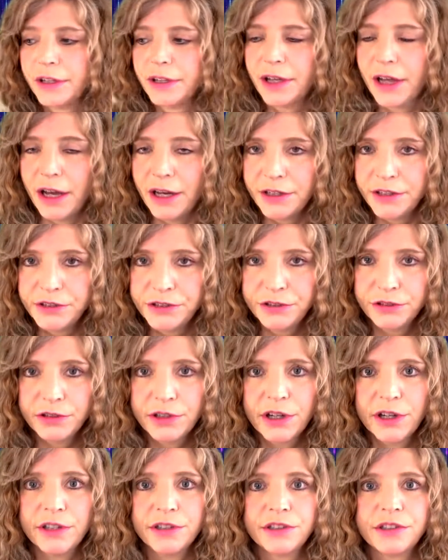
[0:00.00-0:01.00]
God is your
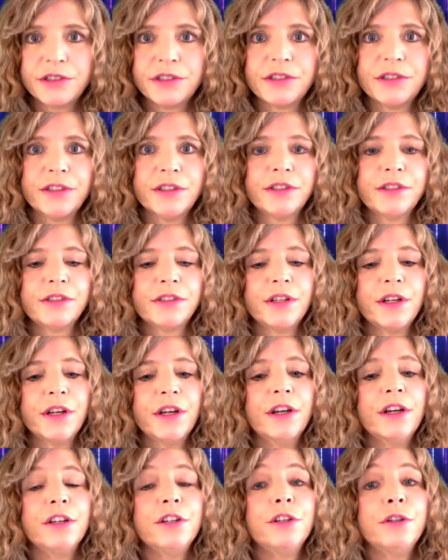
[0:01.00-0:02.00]
consciousness.
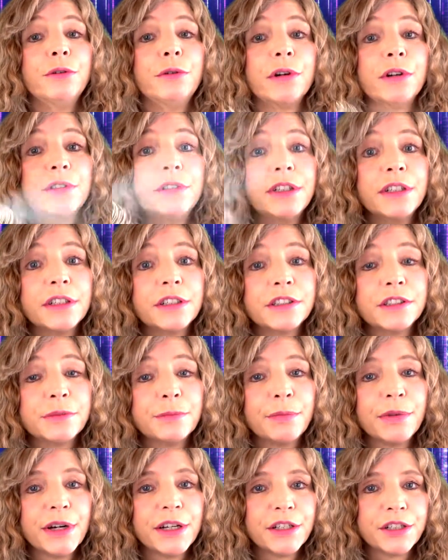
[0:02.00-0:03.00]
You are the
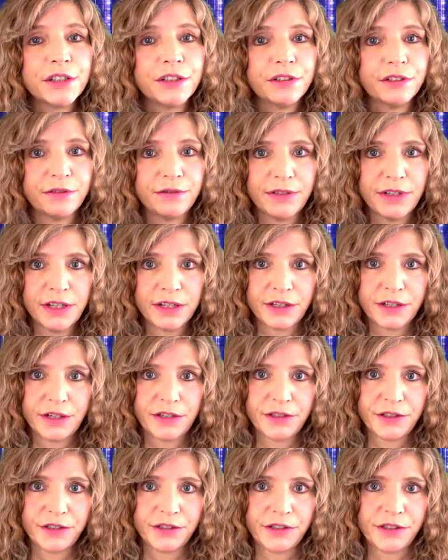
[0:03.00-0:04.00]
expression of that
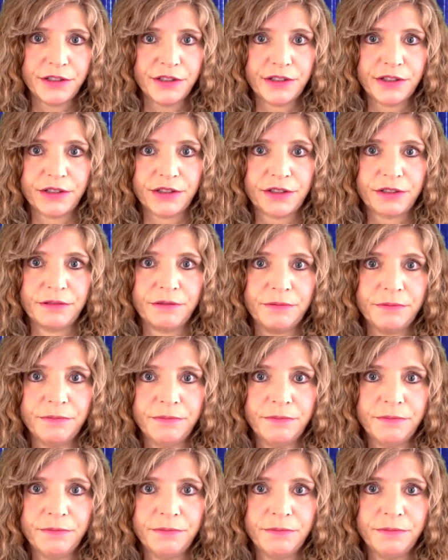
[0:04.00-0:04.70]
consciousness.